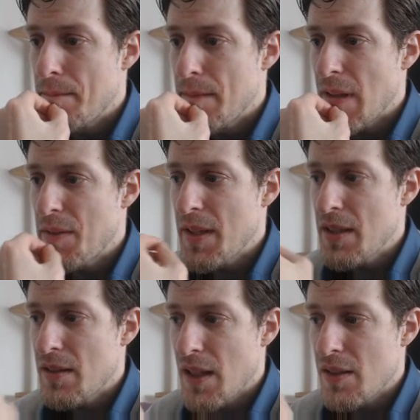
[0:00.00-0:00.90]
I
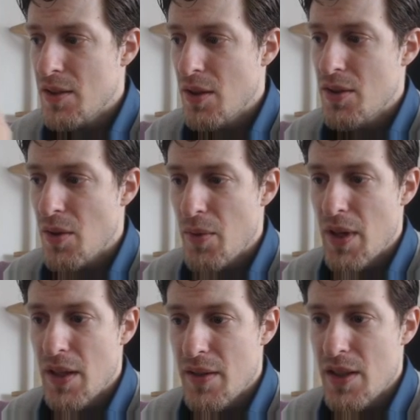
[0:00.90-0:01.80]
think like these are
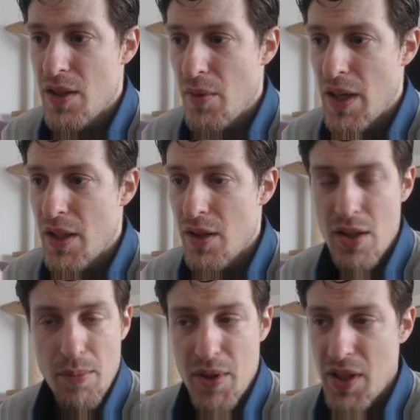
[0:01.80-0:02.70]
really good
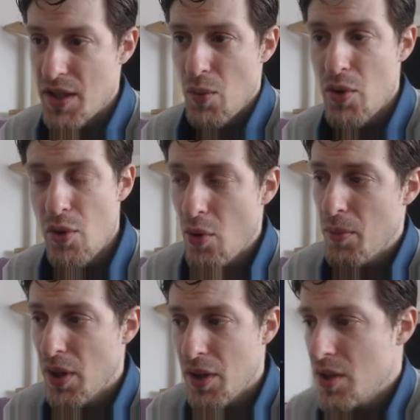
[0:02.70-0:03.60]
duplicants. I would
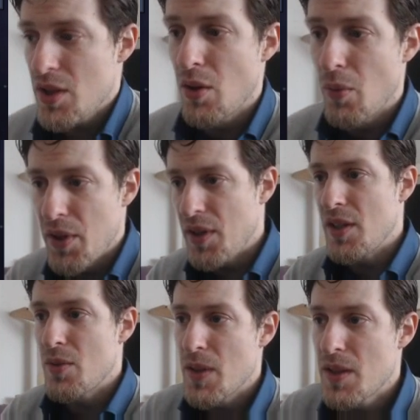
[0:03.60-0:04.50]
normally just go with
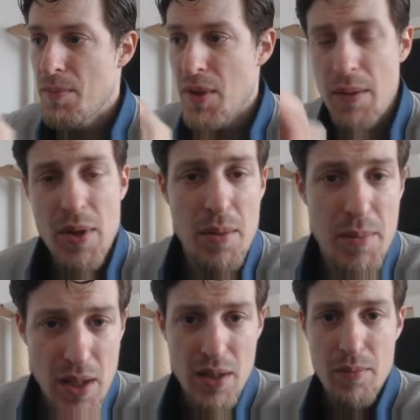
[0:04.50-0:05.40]
these ones, but I'm gonna
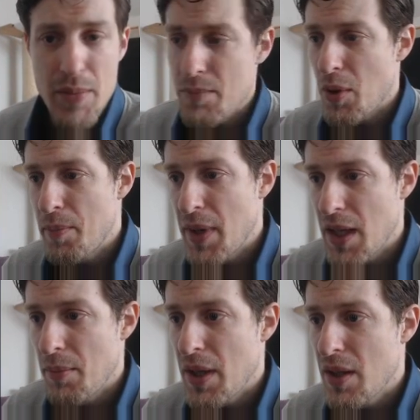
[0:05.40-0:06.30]
be a little bit more
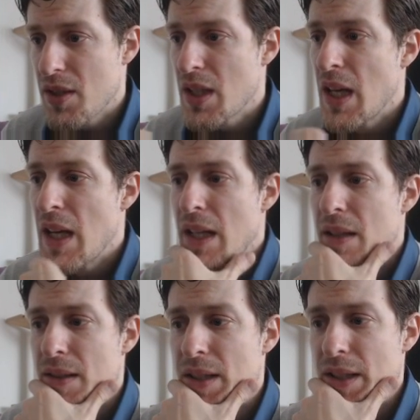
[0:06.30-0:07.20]
picky, because
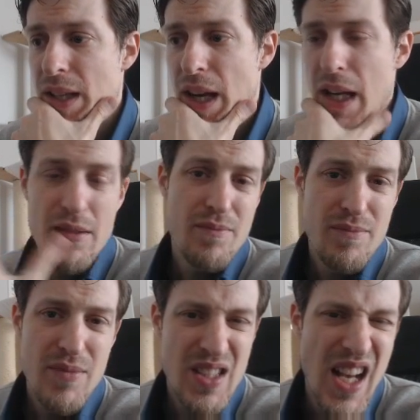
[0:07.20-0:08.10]
this guy
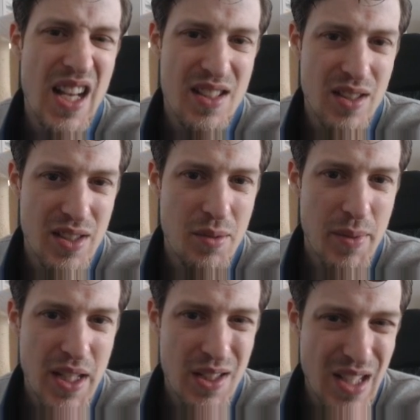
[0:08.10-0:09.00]
is a hassle in the
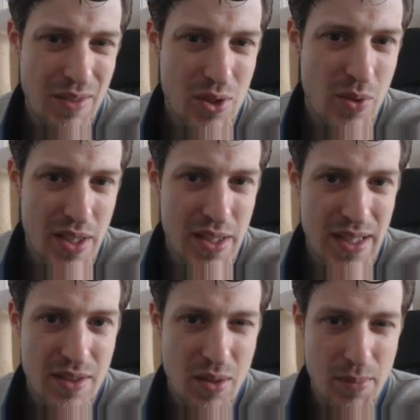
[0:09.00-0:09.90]
beginning to have to create an
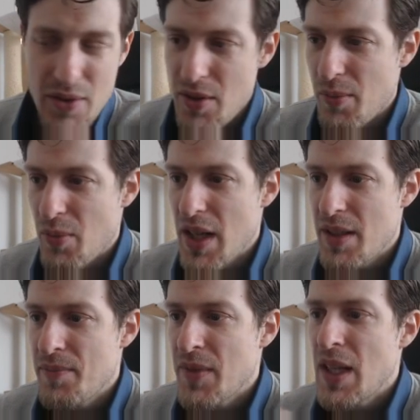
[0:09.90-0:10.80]
extra bedroom, right?
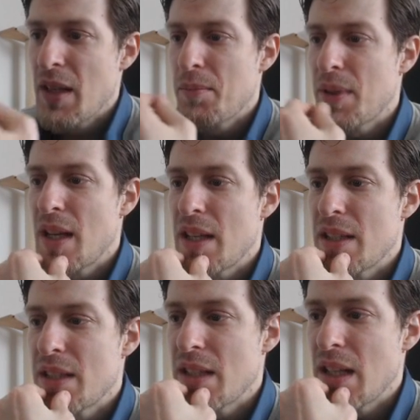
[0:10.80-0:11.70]
Plus